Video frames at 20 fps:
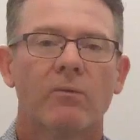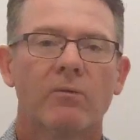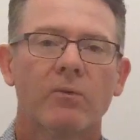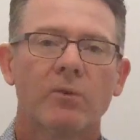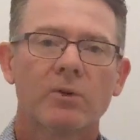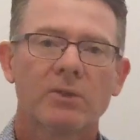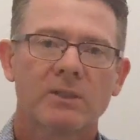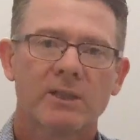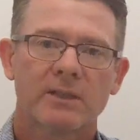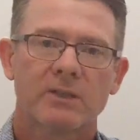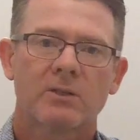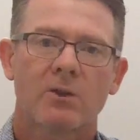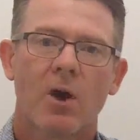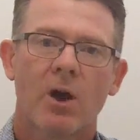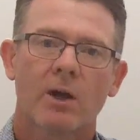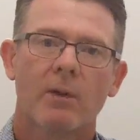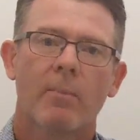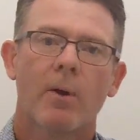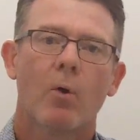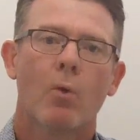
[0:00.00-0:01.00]
First, let's
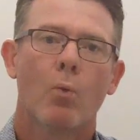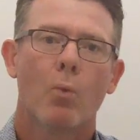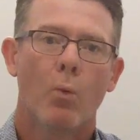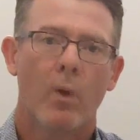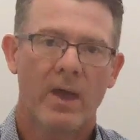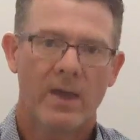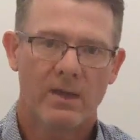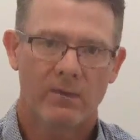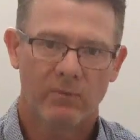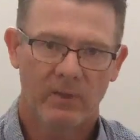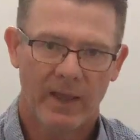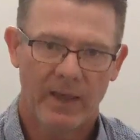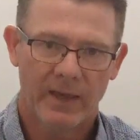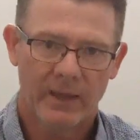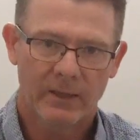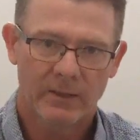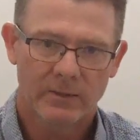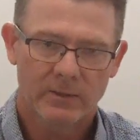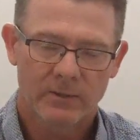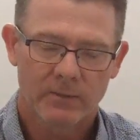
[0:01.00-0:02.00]
talk about
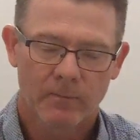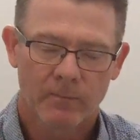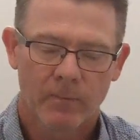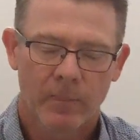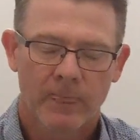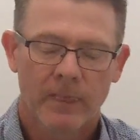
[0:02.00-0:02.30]
wavelengths.